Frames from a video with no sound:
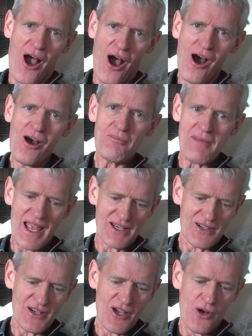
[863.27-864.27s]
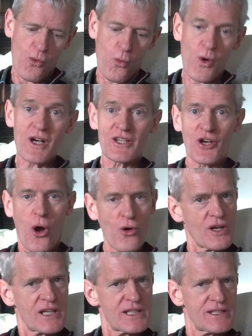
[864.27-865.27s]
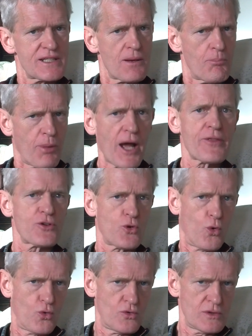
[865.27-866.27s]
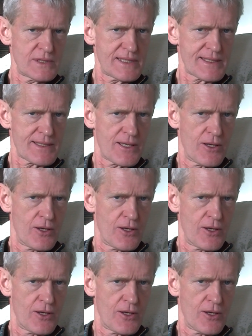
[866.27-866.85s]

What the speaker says: Our men were conquered by the Gauls,